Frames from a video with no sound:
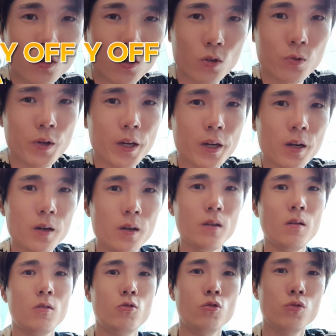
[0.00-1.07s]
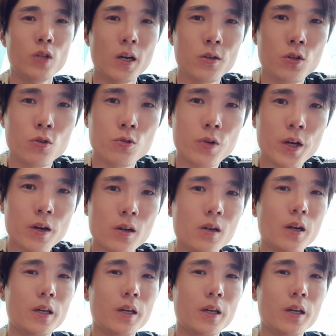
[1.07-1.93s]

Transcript: New Year, Lunar New Year,